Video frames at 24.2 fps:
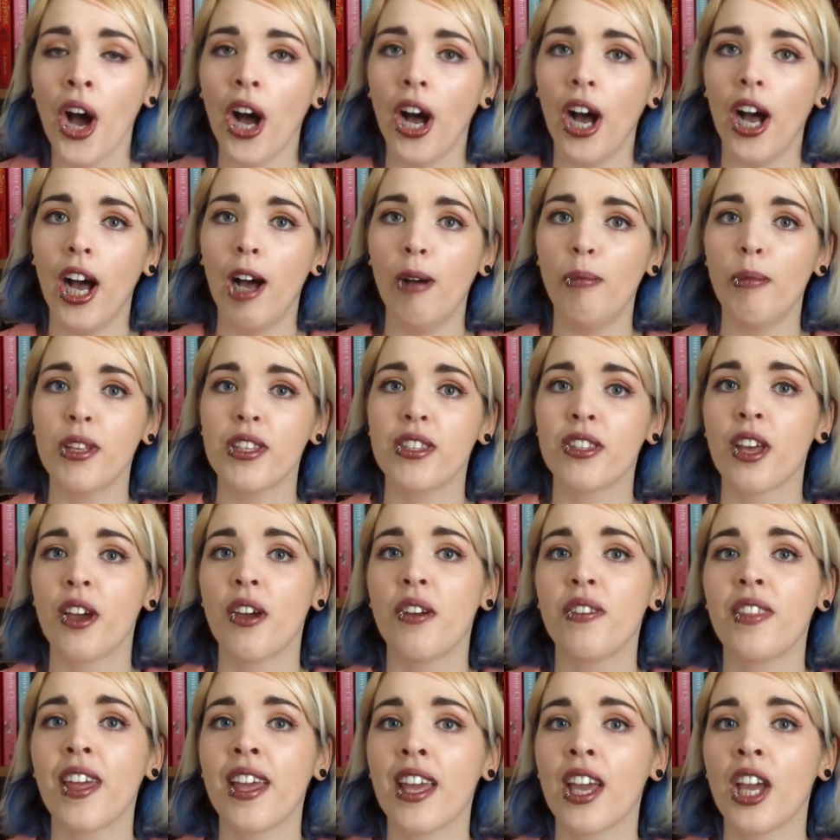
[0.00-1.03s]
Um,
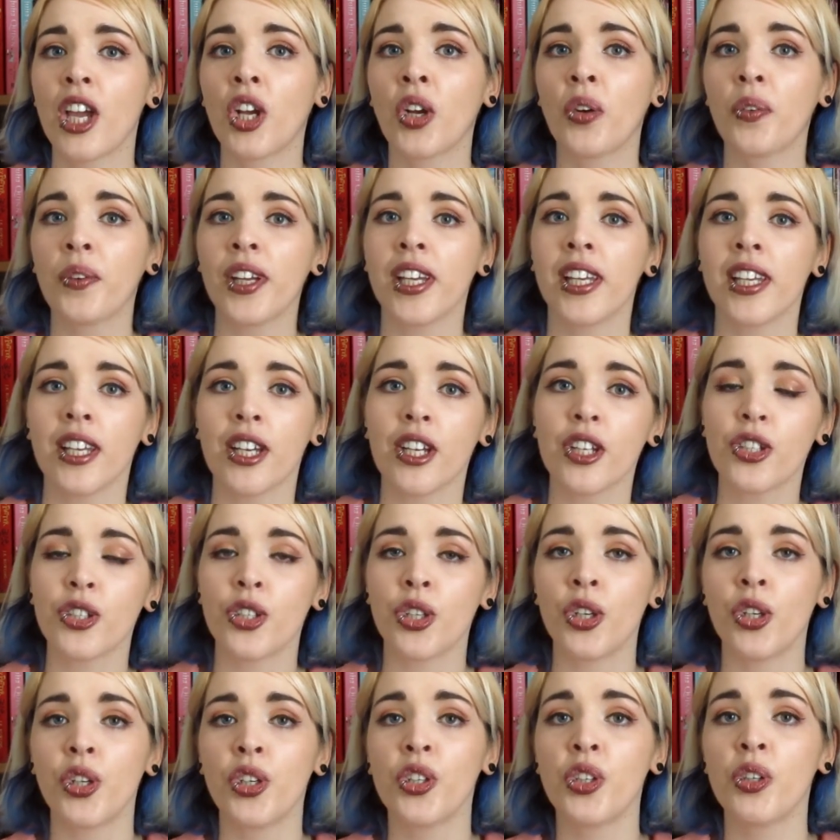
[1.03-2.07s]
so they agree
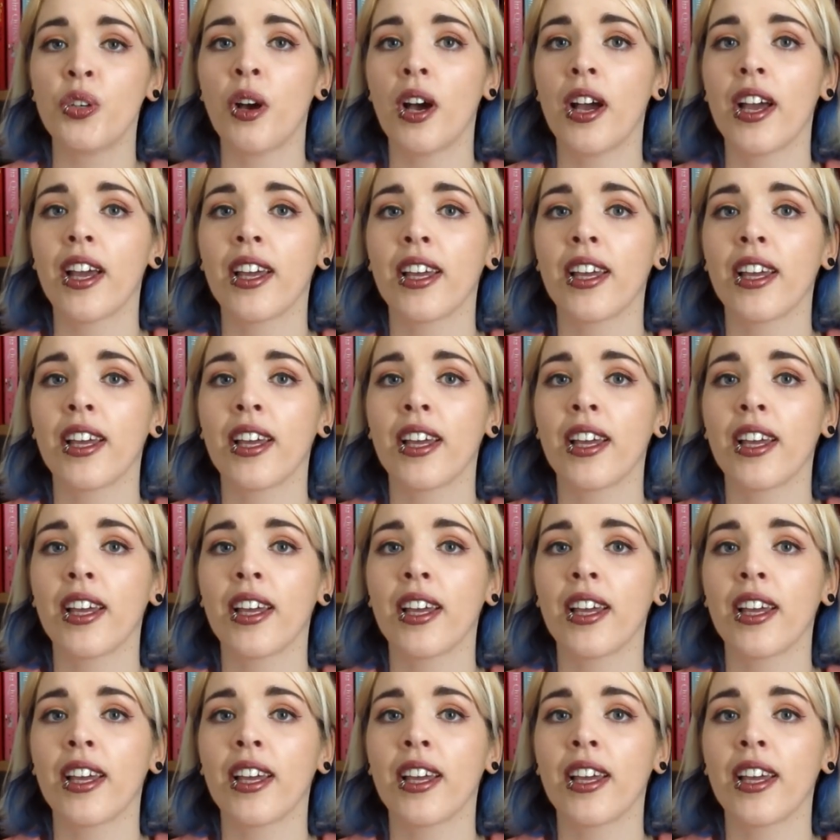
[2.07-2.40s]
to